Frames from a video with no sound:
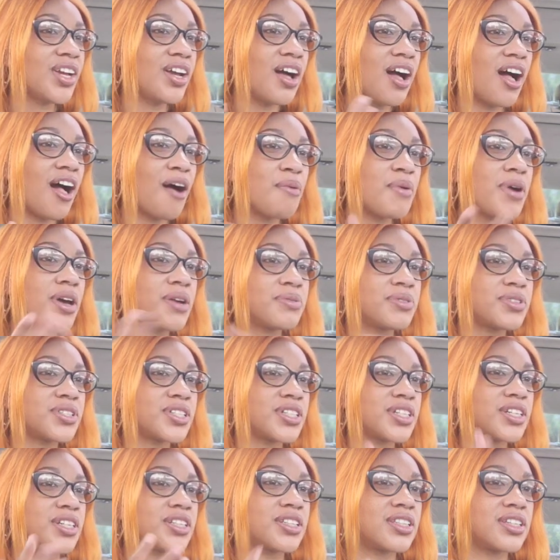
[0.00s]
I'm able to
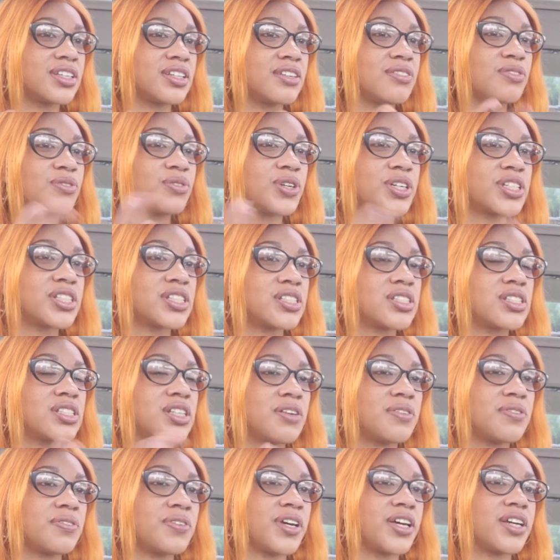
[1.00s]
get the voices
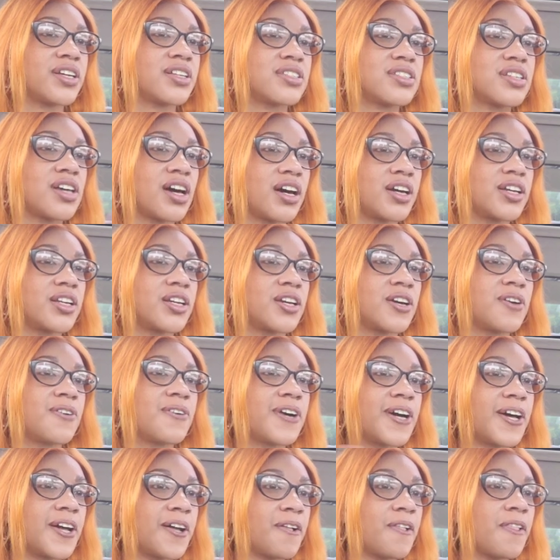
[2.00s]
of anxiety
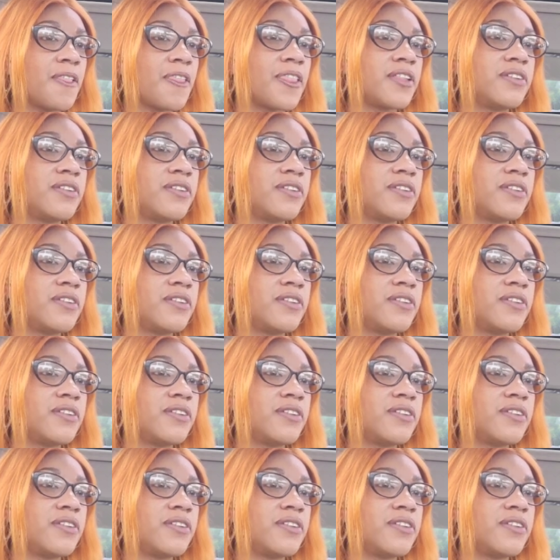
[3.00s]
away.